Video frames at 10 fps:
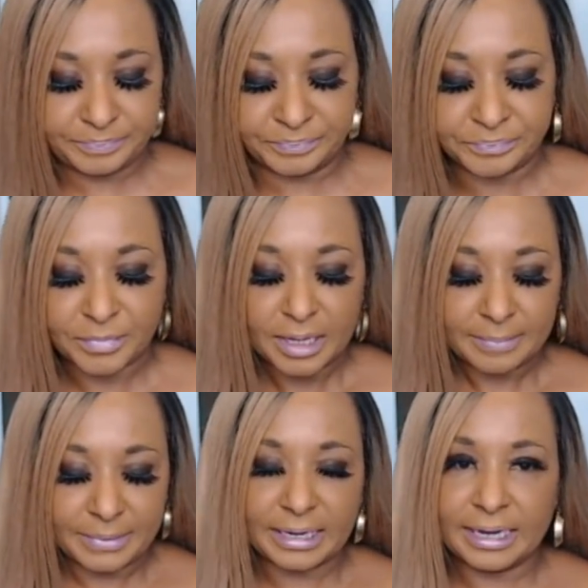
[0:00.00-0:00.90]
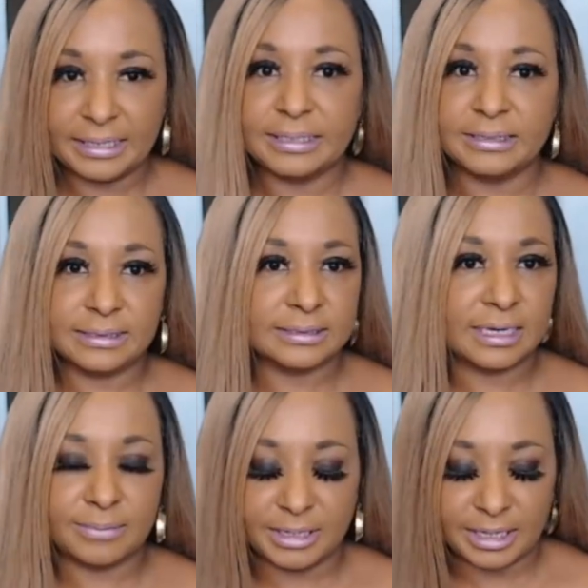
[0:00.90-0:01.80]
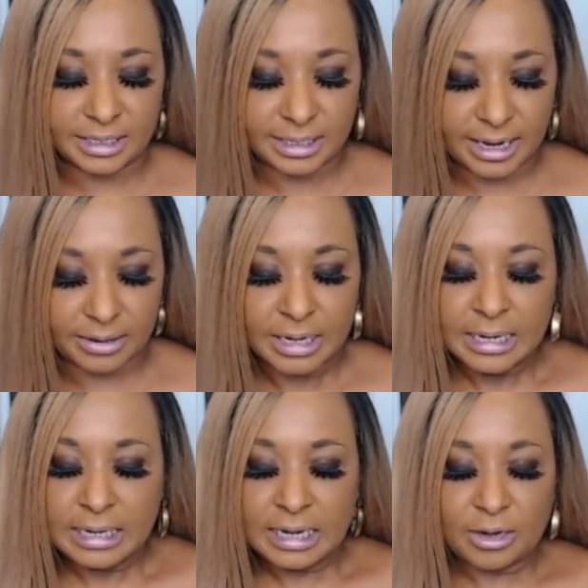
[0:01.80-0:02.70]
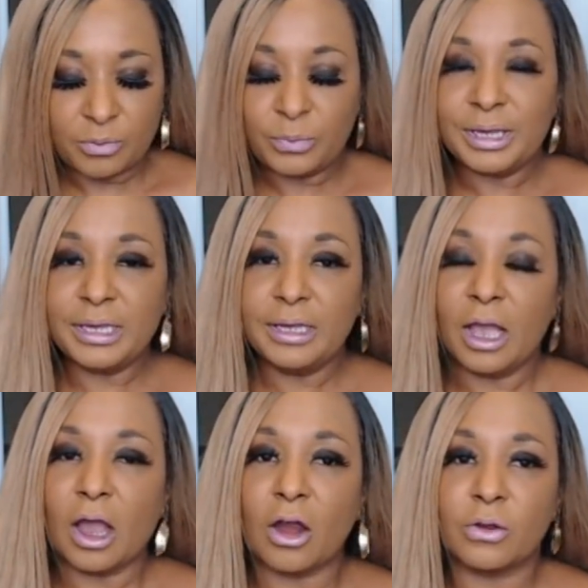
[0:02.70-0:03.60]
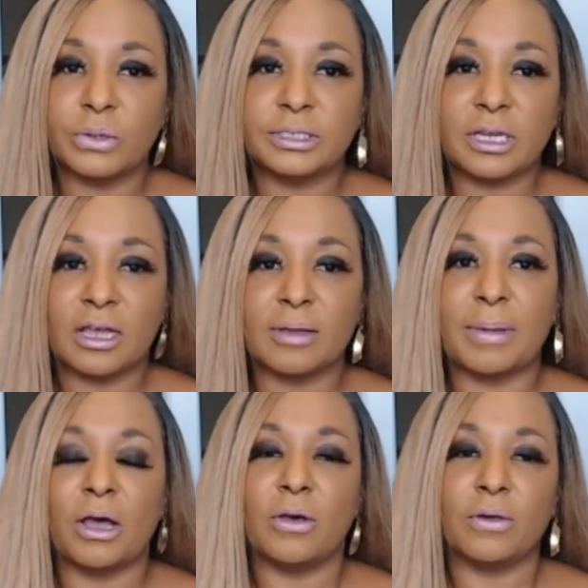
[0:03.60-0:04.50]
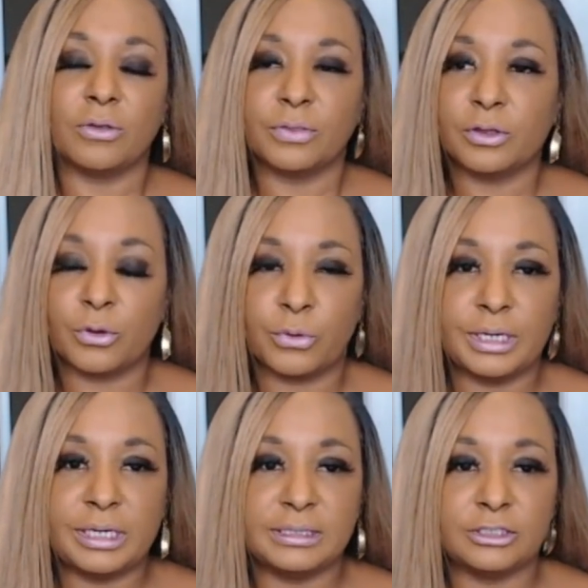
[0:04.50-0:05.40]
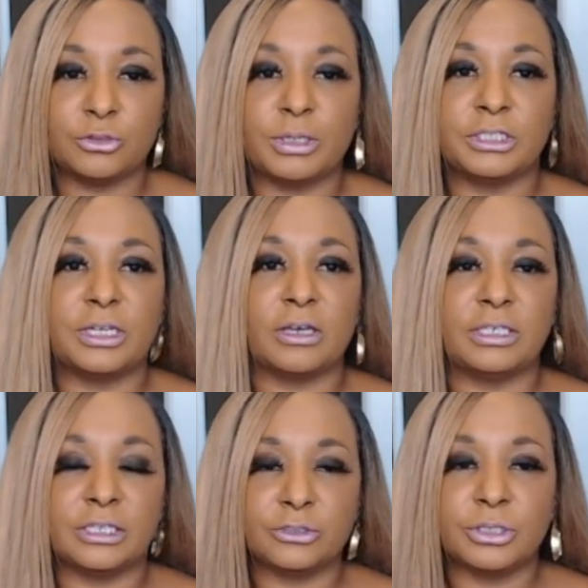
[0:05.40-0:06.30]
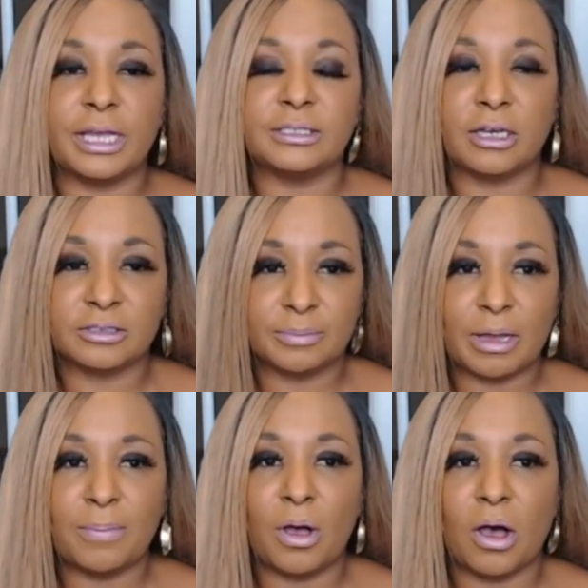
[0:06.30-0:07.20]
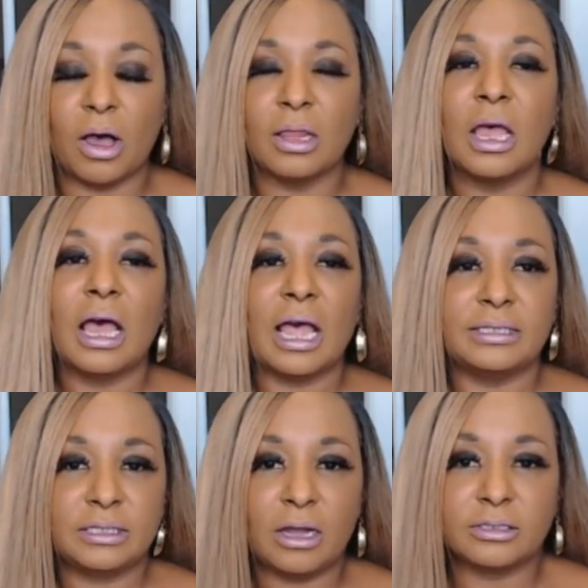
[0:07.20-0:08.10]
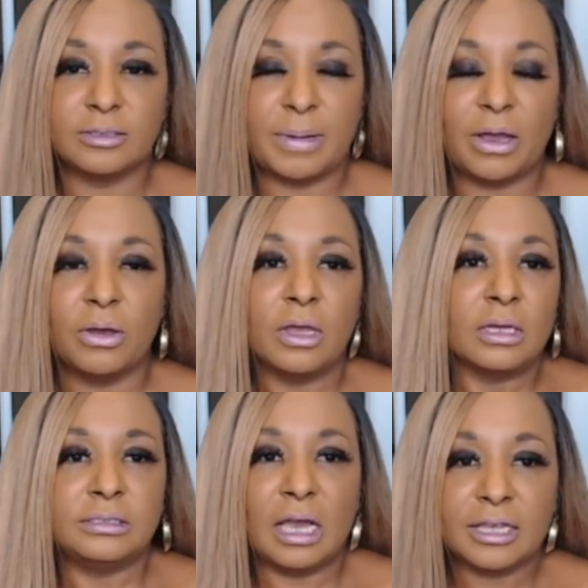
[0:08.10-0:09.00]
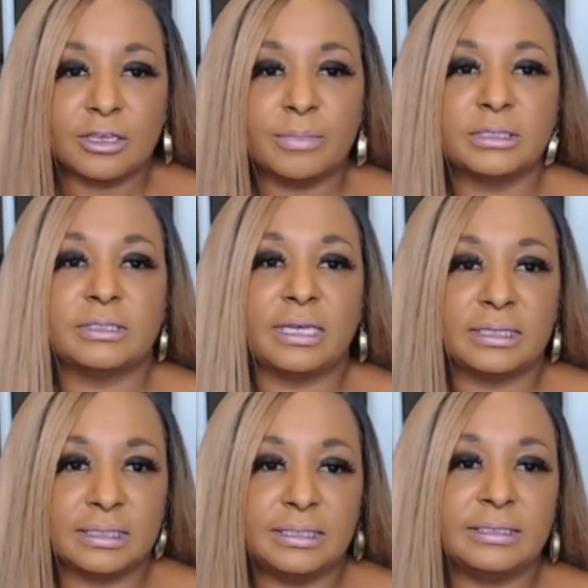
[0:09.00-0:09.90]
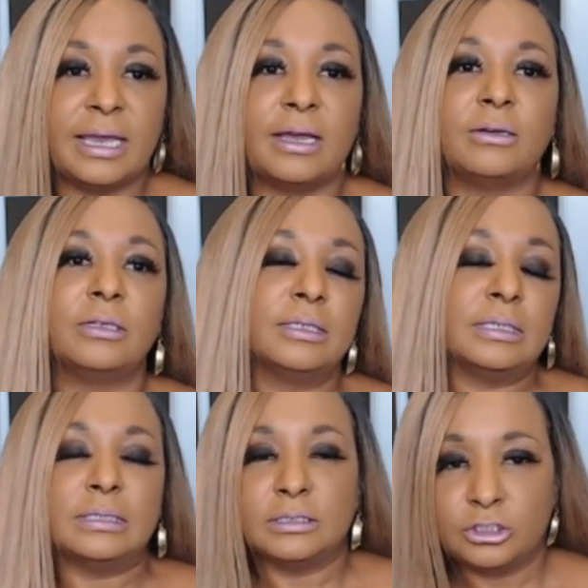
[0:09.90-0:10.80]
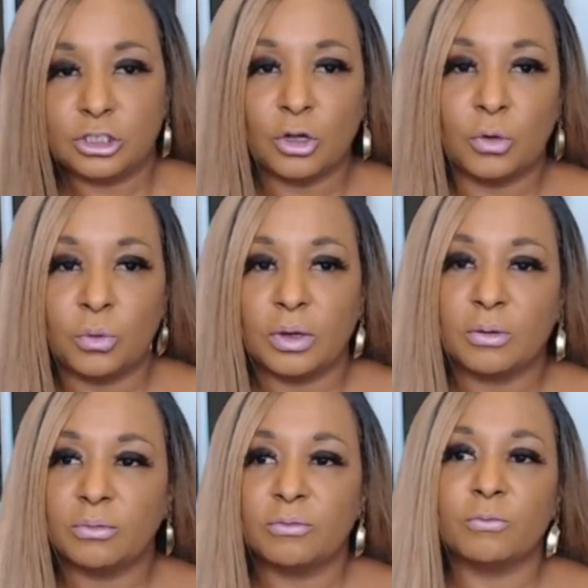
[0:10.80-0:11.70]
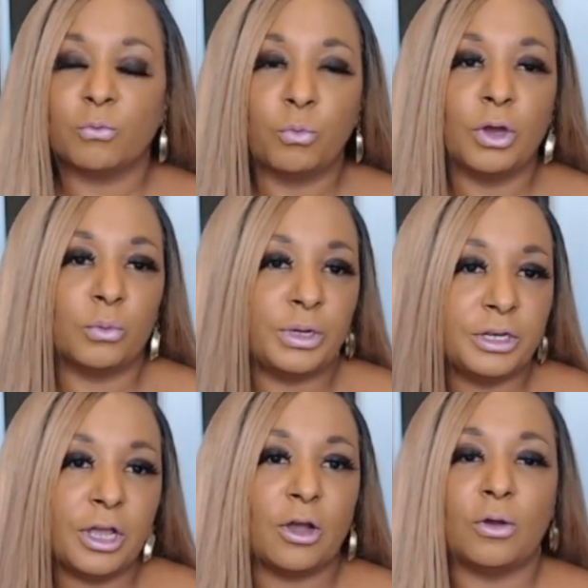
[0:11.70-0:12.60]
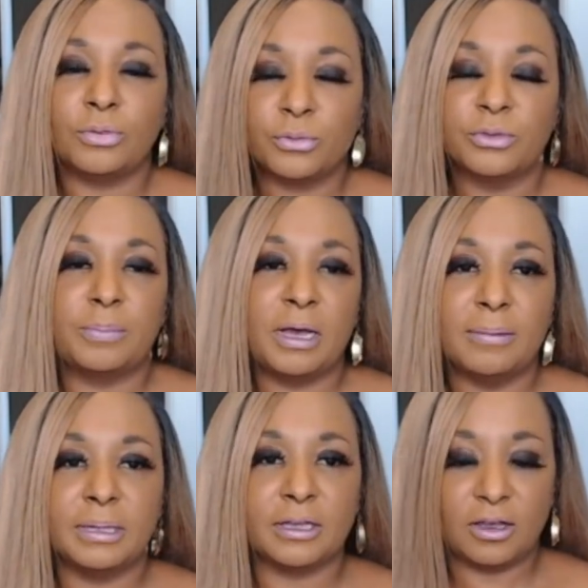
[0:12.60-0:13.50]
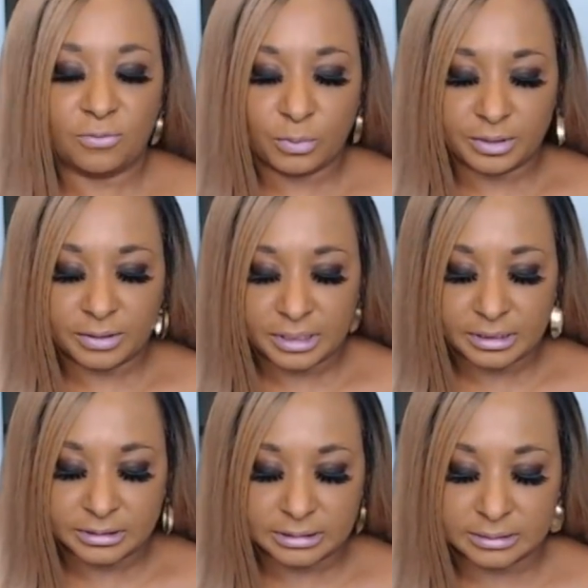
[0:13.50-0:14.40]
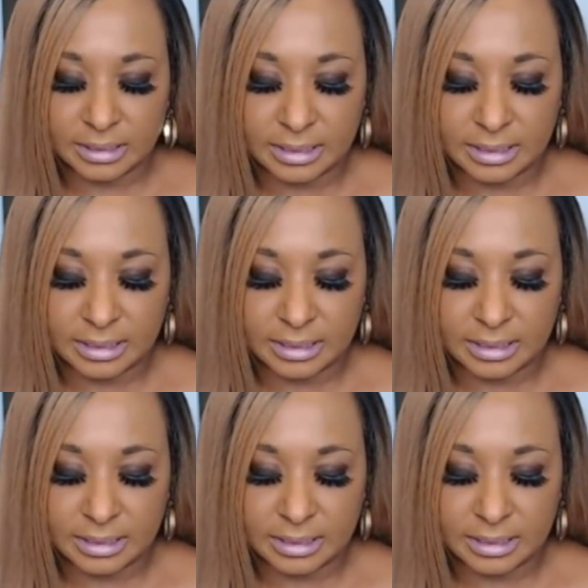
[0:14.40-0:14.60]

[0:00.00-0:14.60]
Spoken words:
but it's coming in and out. We are going to talk about the Karine situation. Now, yesterday I talked about Paul. I talked about documents that leaked out. So what we know through the public of what he's